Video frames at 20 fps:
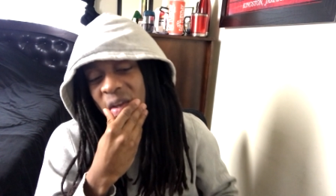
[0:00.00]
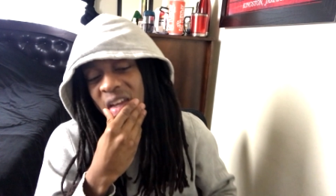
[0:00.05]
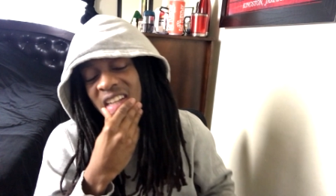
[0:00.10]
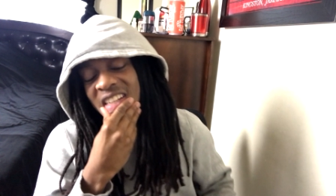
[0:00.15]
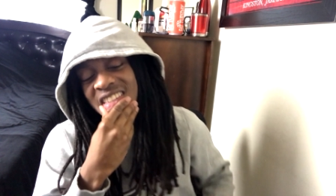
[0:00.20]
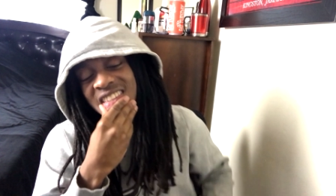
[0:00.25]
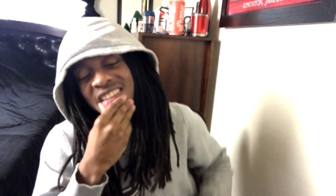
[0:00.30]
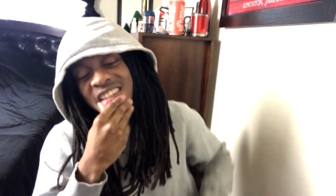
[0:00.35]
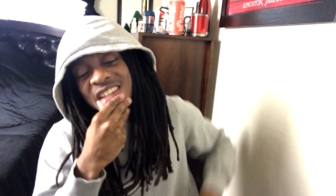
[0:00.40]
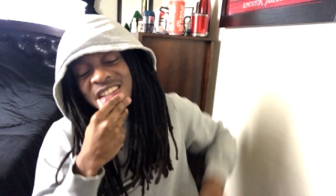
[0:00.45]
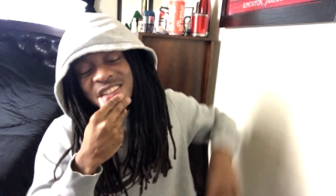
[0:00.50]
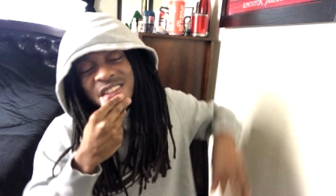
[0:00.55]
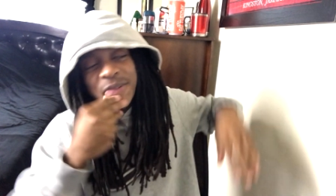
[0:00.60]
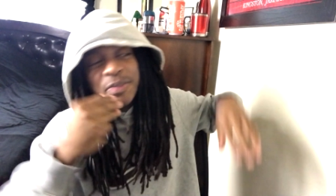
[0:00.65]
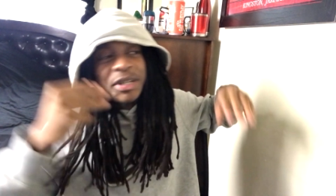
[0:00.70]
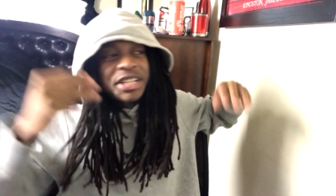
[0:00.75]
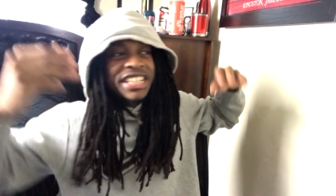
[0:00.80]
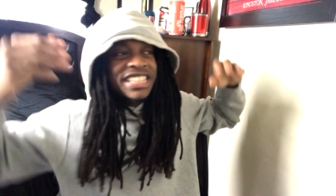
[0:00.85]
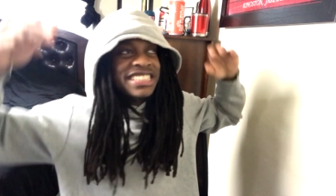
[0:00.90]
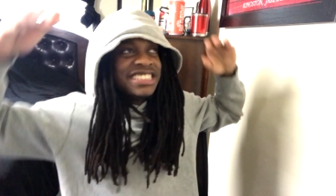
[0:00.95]
Man. I saw it
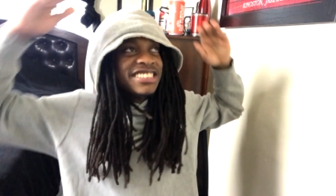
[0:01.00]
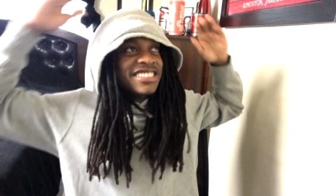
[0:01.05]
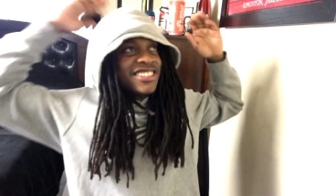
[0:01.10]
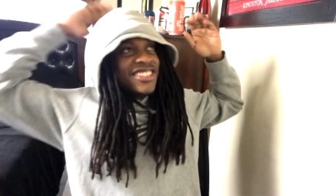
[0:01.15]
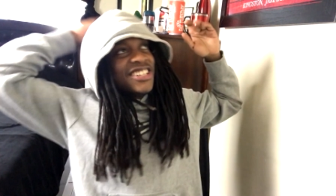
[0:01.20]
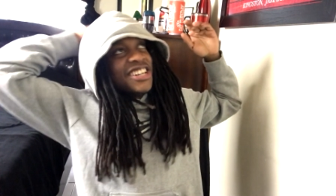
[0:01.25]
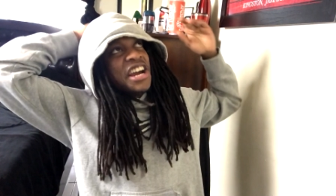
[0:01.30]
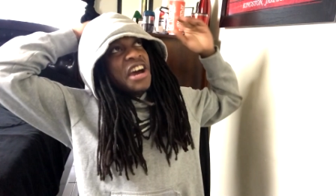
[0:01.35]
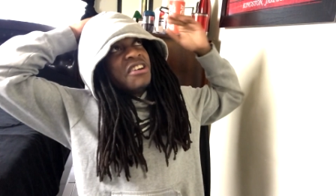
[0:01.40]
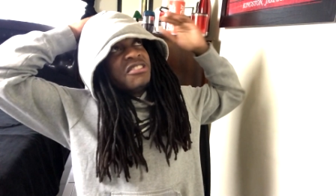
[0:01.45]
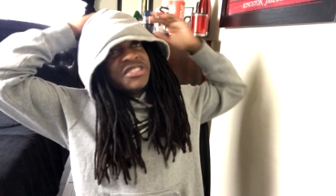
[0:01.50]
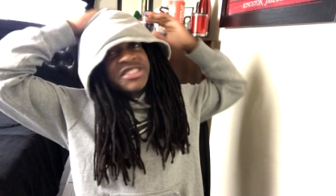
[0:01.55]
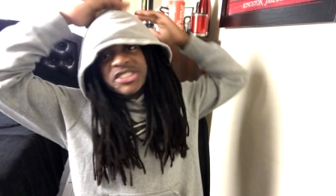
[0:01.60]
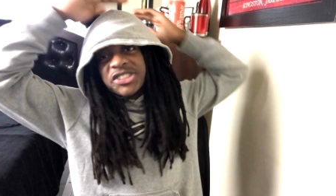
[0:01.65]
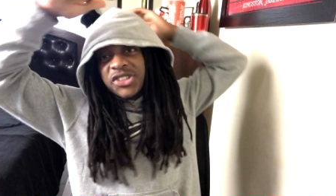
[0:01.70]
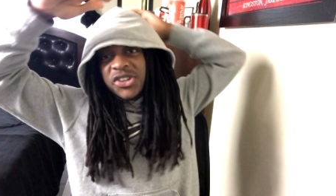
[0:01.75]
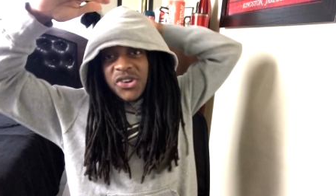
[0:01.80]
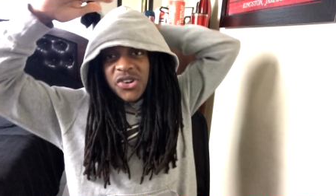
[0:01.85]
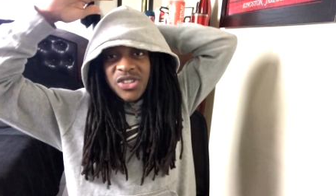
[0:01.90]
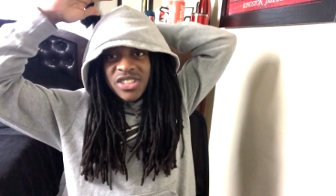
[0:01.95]
on my Instagram
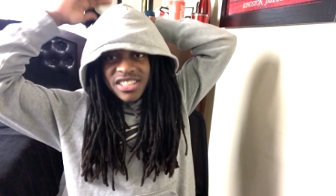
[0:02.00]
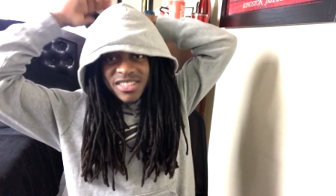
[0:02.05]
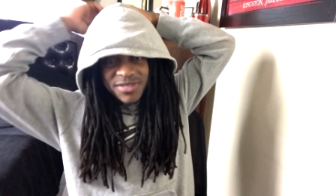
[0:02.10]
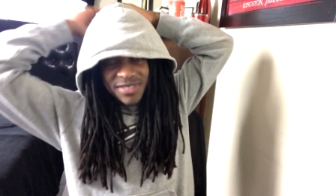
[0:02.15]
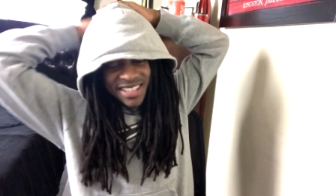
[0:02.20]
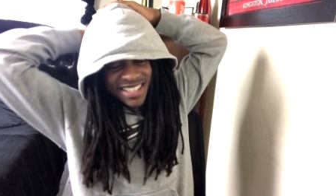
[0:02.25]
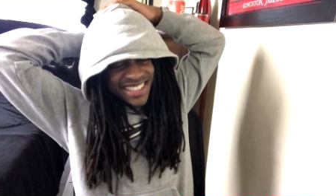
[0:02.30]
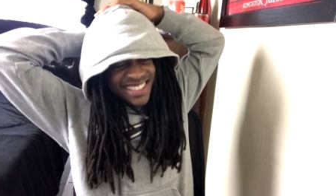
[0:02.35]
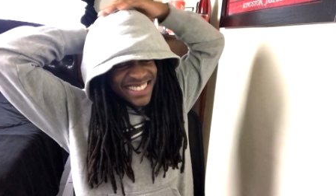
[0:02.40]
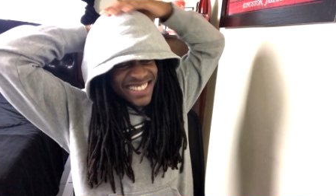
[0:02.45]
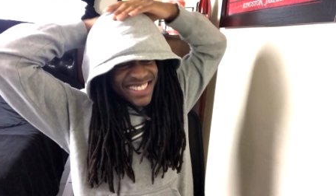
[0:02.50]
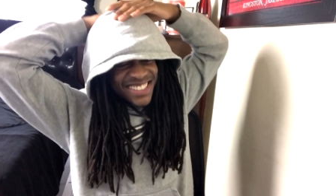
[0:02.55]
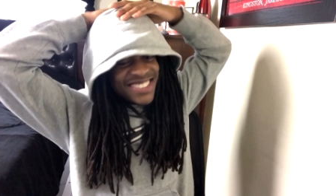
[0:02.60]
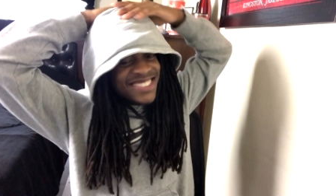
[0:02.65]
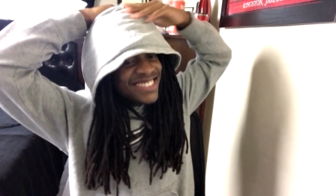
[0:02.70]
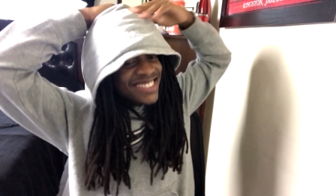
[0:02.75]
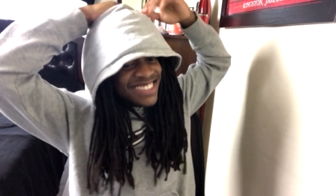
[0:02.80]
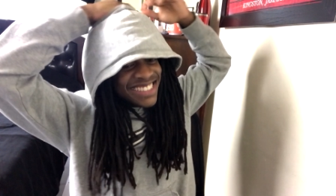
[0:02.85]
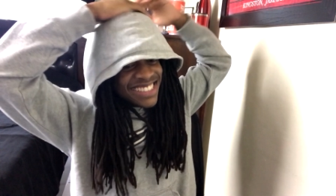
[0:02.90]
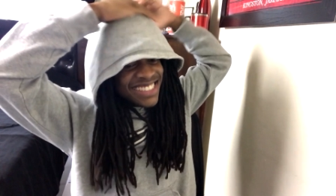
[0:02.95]
scrolling. I'm like,
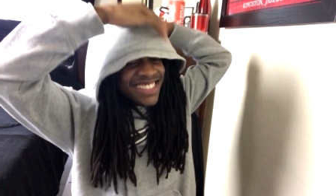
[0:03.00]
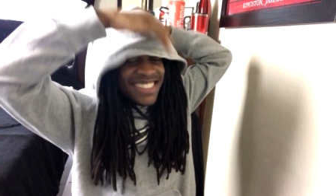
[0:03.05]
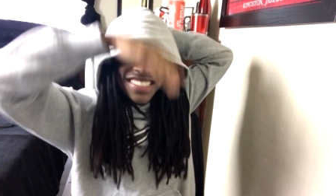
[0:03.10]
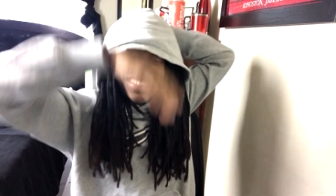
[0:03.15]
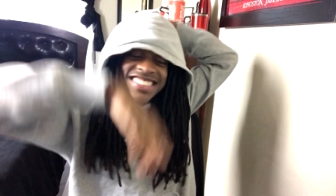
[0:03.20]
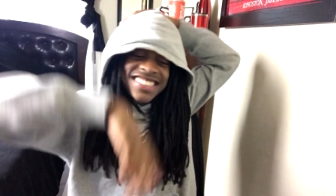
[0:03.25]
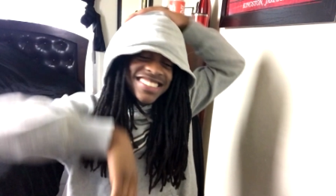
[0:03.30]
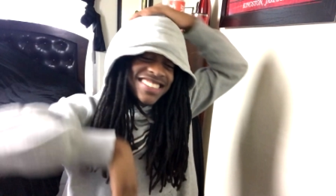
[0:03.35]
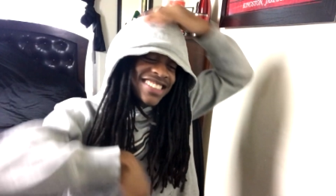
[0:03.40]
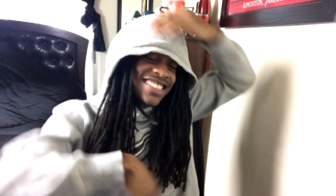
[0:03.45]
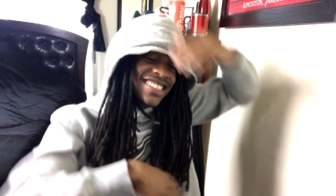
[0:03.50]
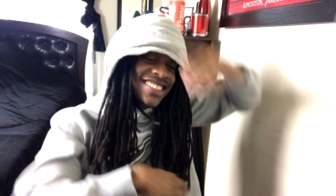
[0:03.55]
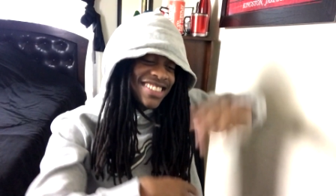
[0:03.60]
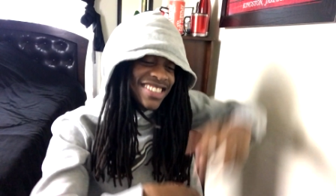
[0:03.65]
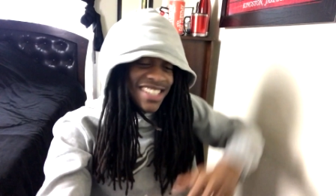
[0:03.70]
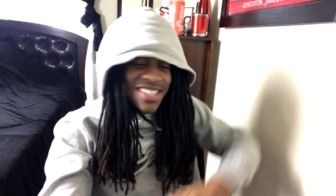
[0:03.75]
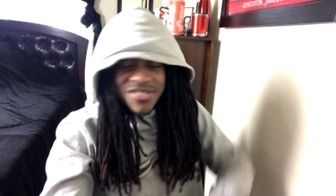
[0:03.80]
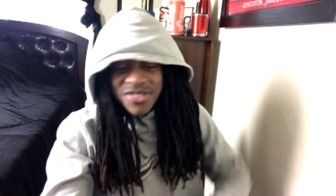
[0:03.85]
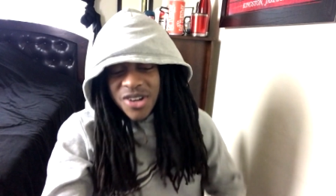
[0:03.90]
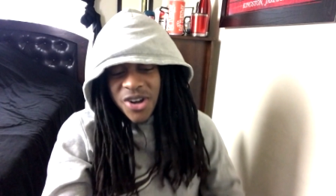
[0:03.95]
oh yeah, until
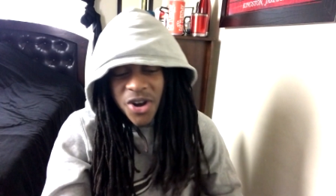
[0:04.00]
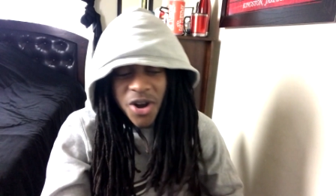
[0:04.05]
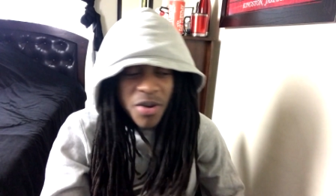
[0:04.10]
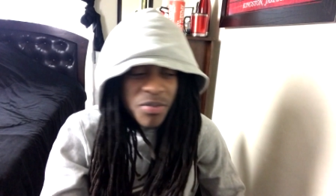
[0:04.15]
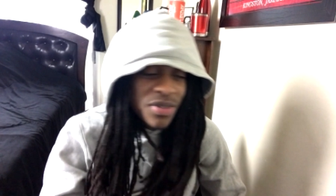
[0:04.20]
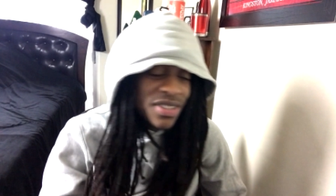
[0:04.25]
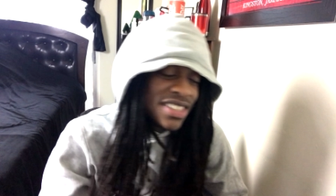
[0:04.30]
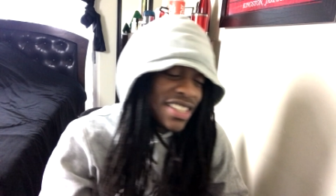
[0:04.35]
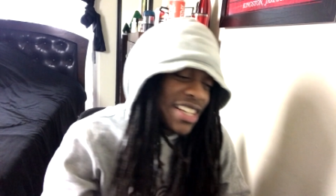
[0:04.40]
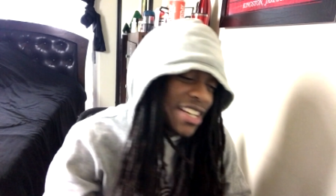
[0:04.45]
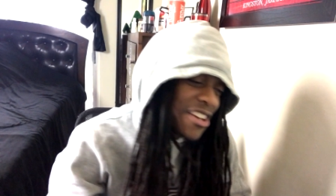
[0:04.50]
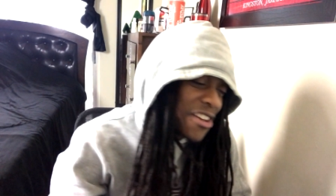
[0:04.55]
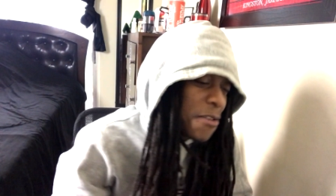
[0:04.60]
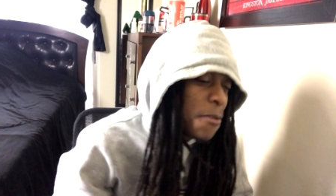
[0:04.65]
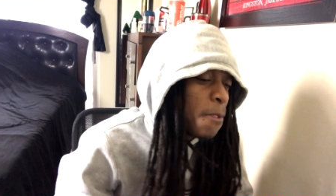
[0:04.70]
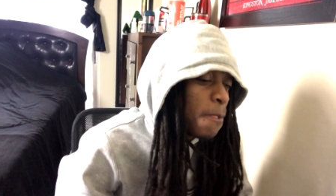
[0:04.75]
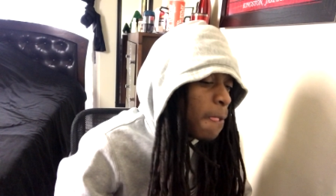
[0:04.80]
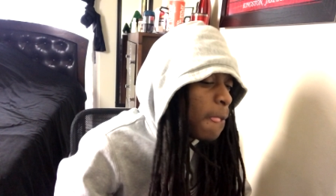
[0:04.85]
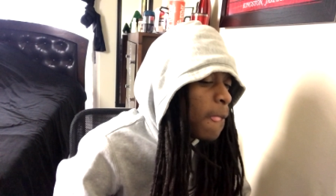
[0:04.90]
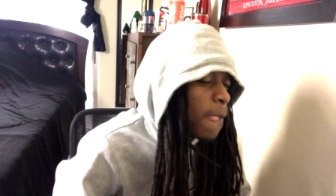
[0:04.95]
death called my name.